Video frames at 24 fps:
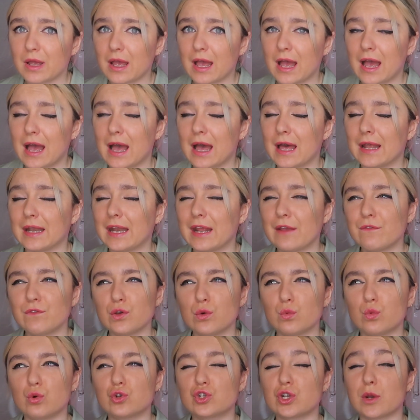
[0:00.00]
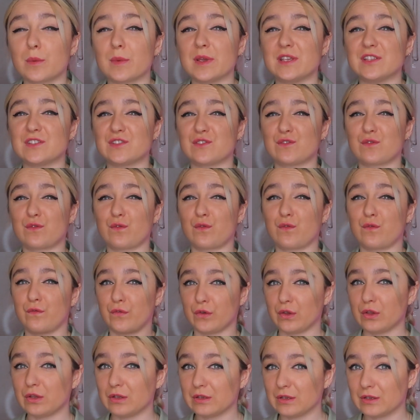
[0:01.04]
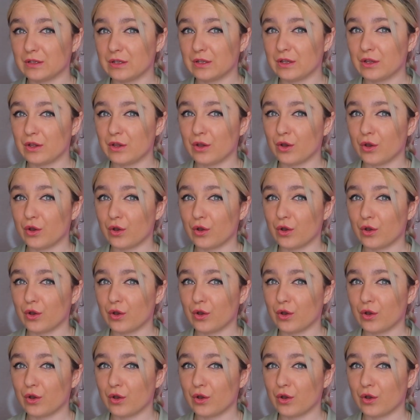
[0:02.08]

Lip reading: And if your wardrobe is full